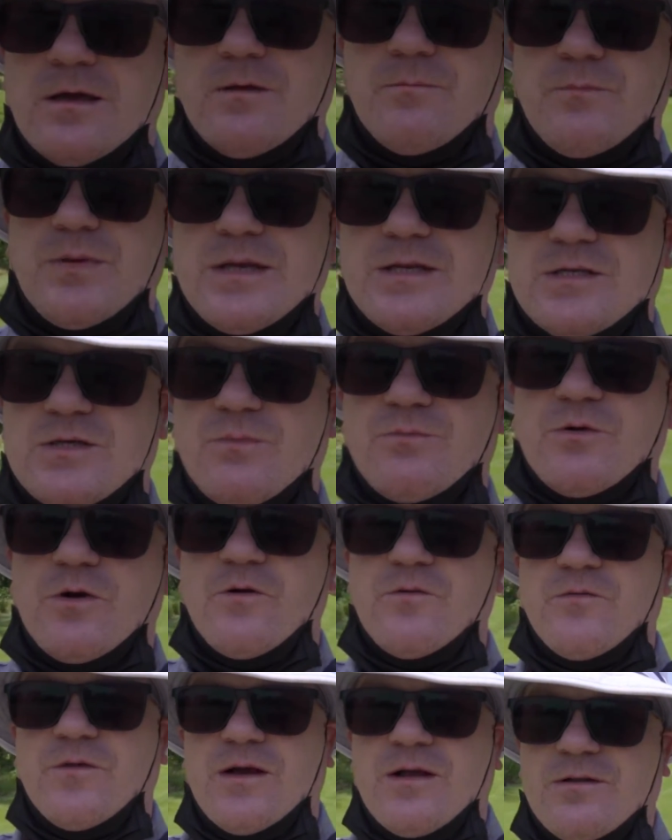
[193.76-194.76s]
picture
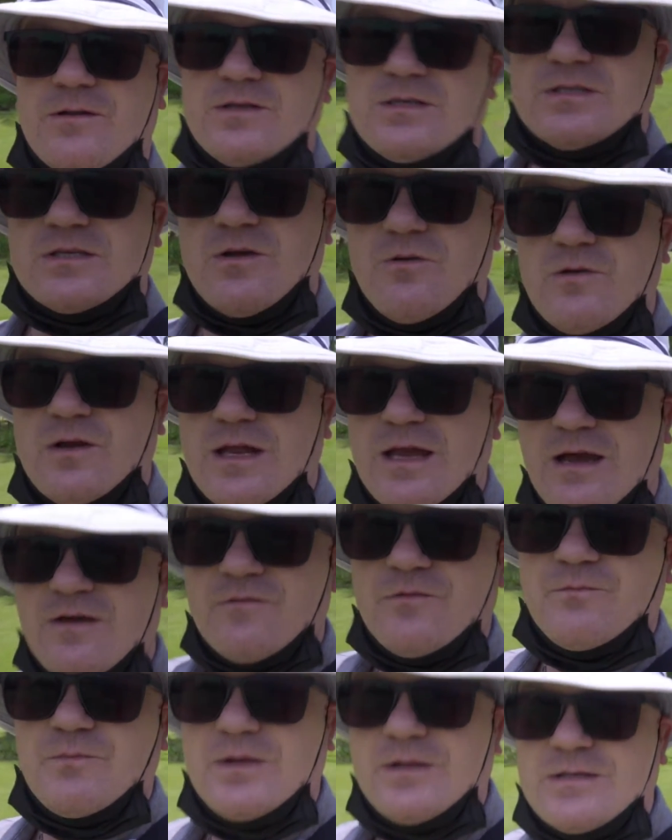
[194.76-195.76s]
profile that Sony
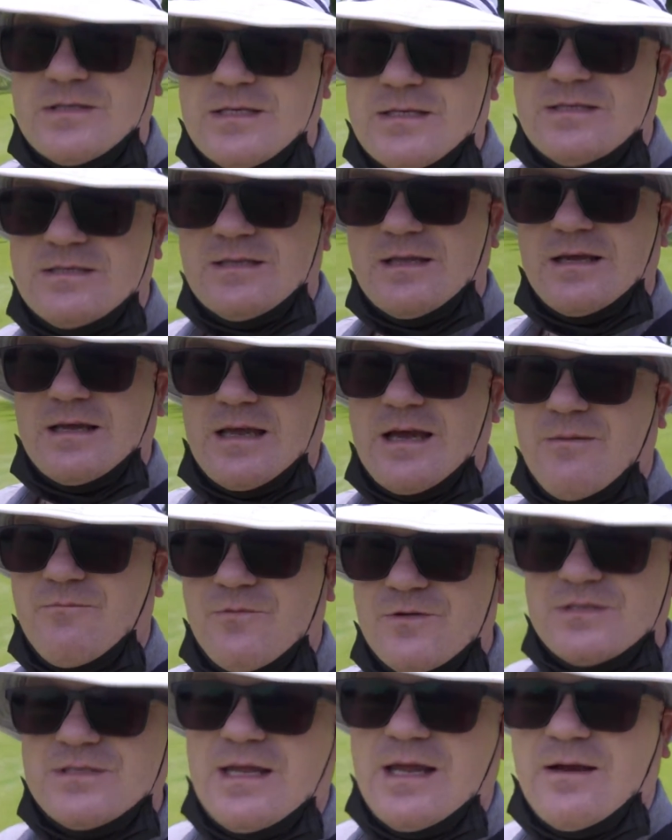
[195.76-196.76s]
have built into their
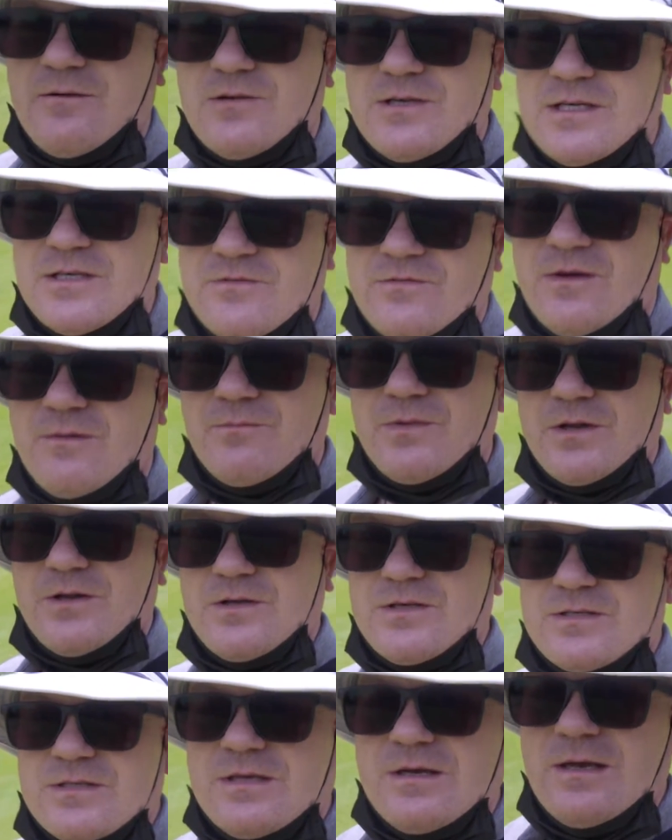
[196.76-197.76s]
cameras now, which is
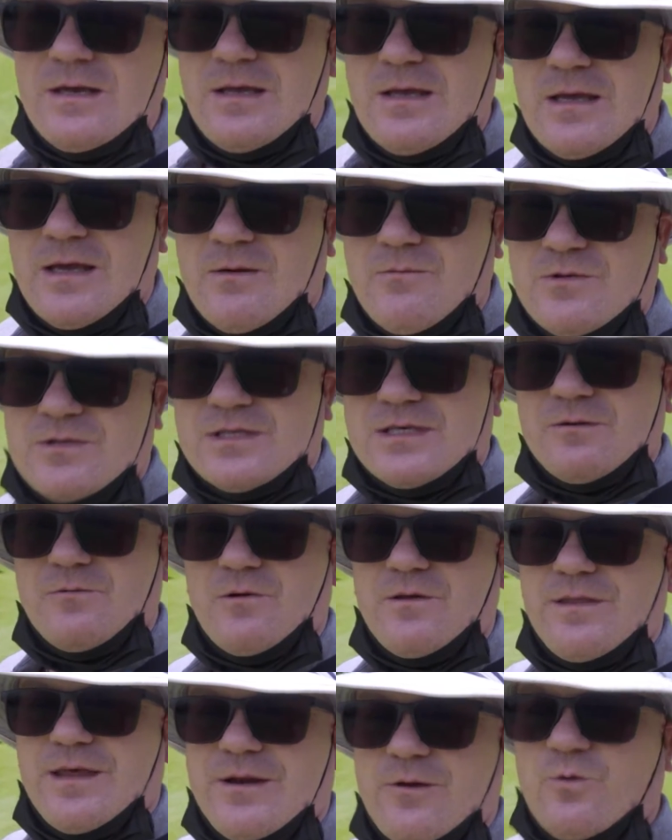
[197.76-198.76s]
fabulous, and we'll see
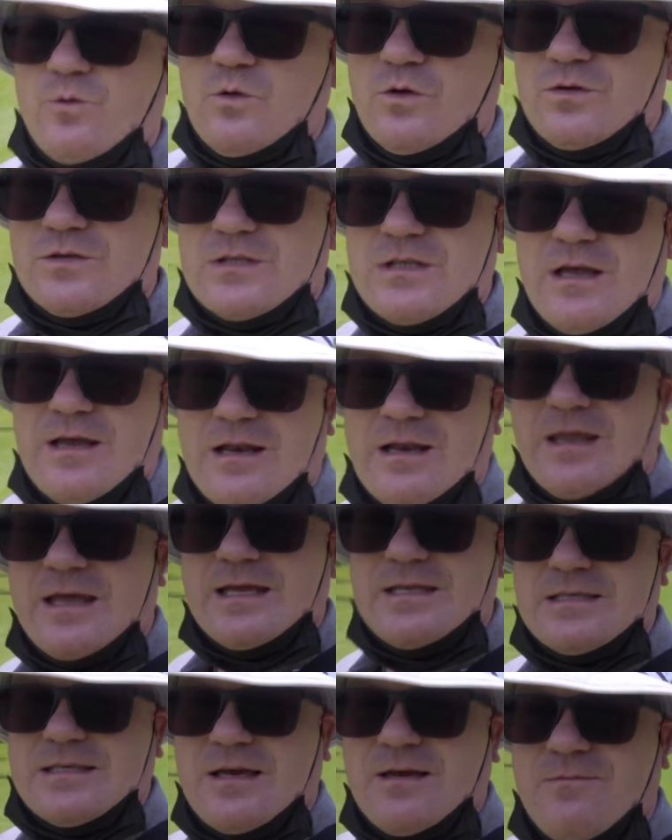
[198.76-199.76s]
what that all looks like
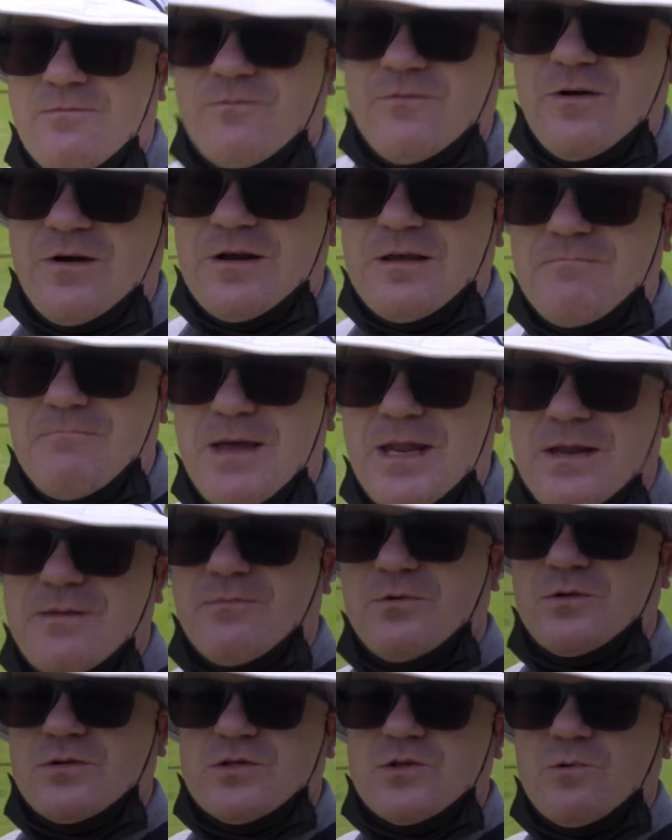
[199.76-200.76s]
later. Very
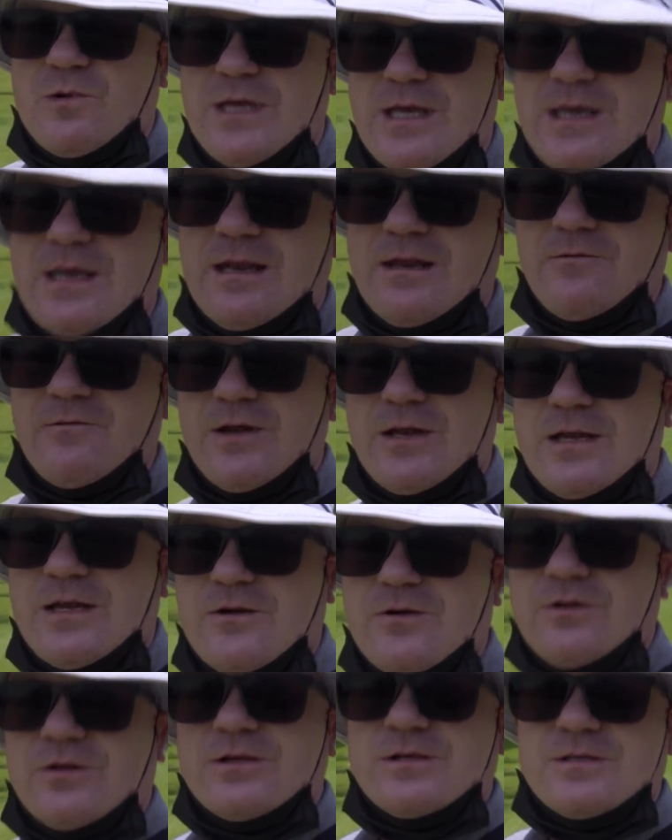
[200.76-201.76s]
minimal tweaking of any
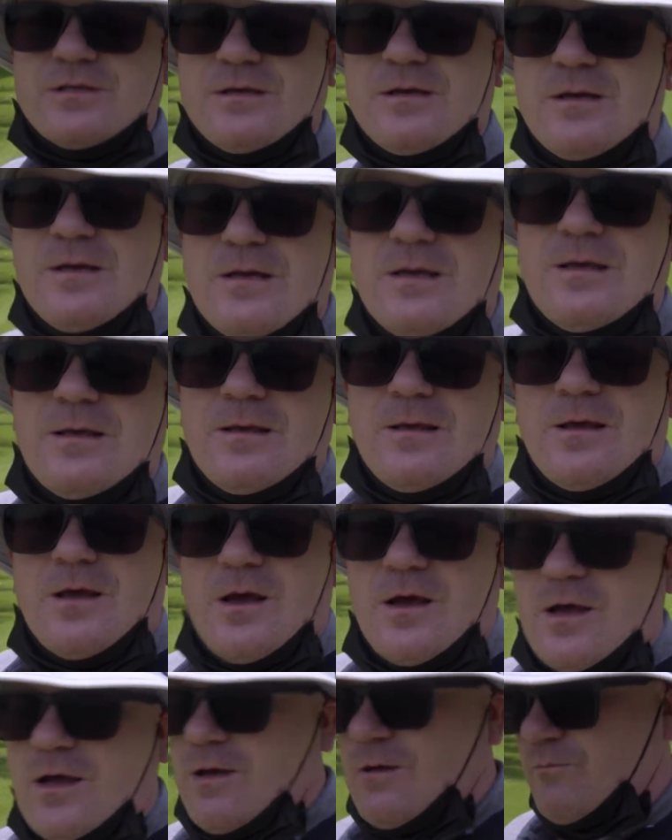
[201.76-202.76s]
colors,
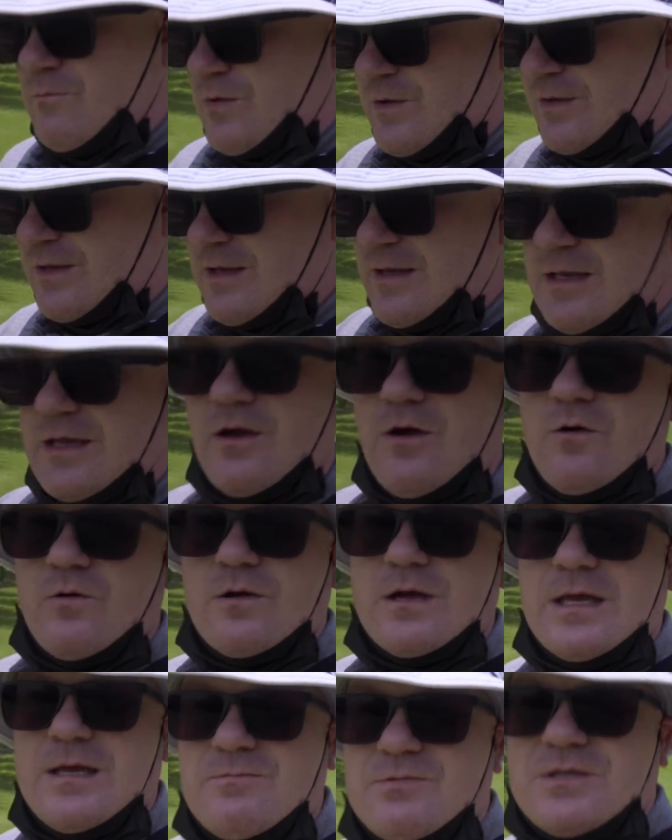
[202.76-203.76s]
but there you go.
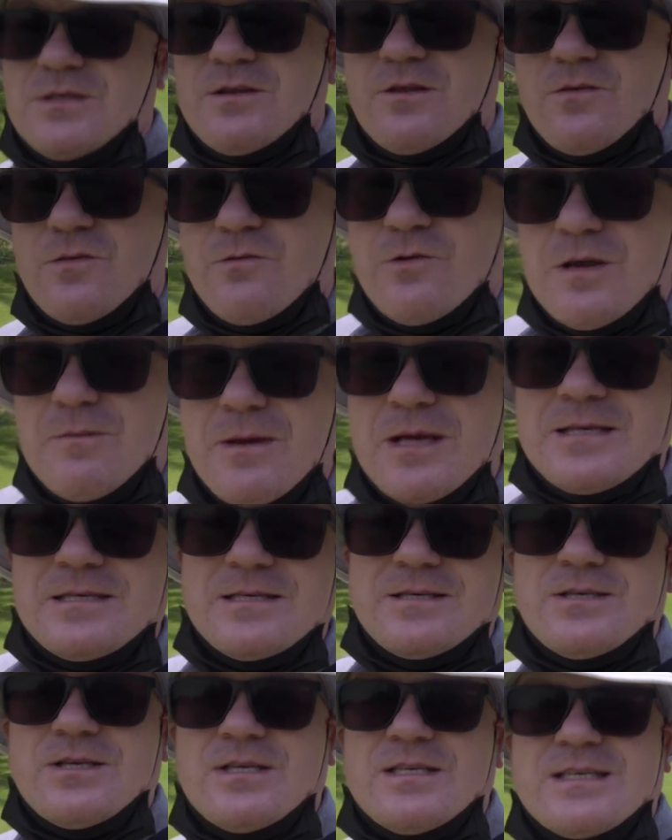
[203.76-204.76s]
Keep to the three
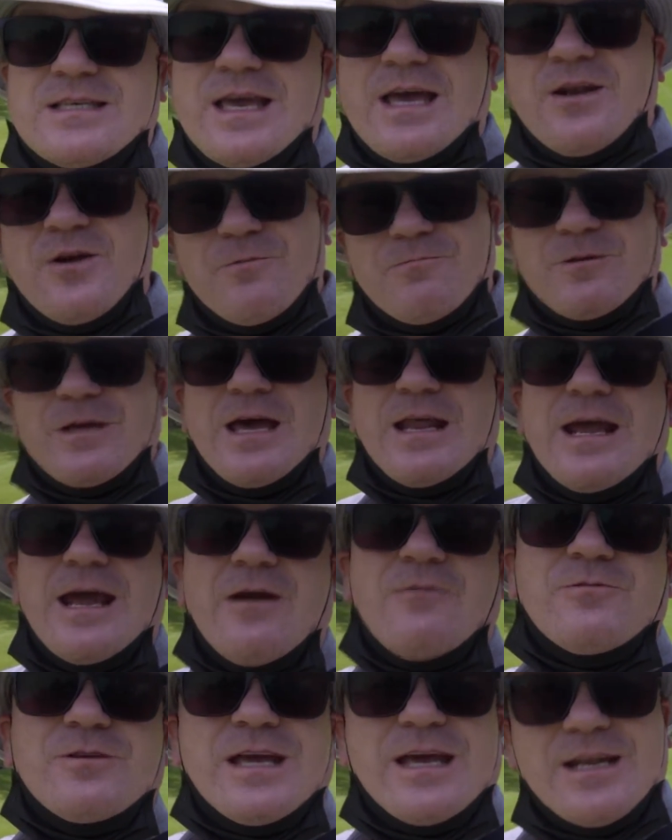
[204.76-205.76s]
messages: get up, get
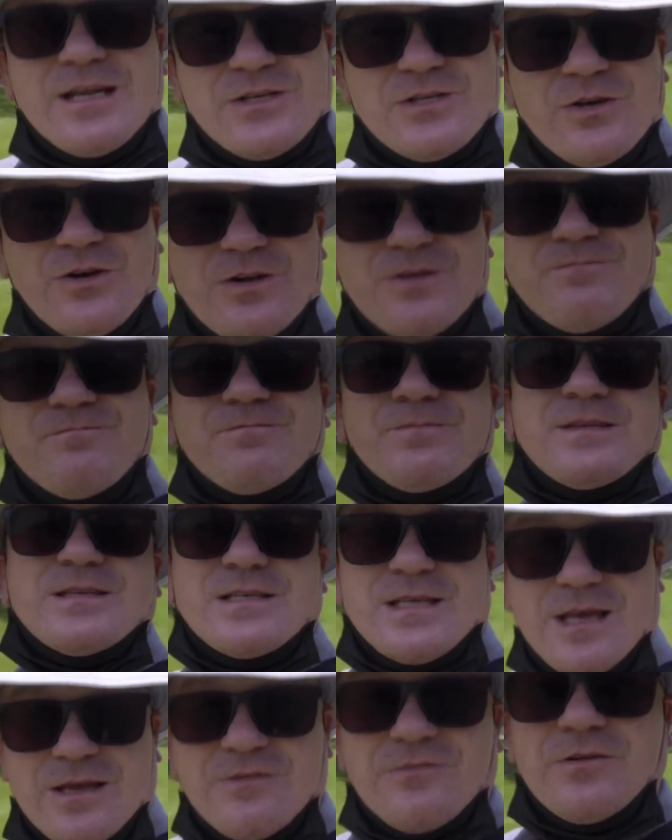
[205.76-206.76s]
out, and get it done
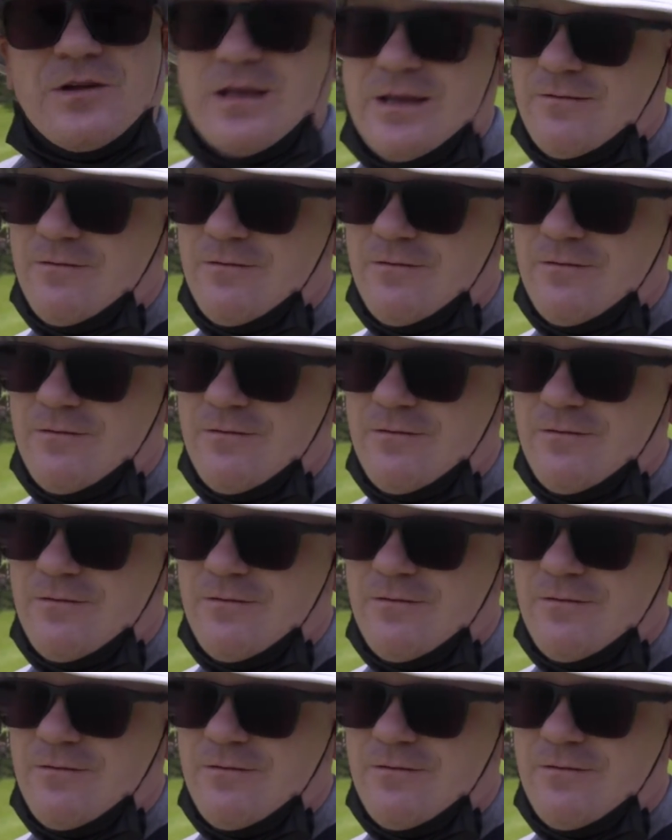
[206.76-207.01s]
safely.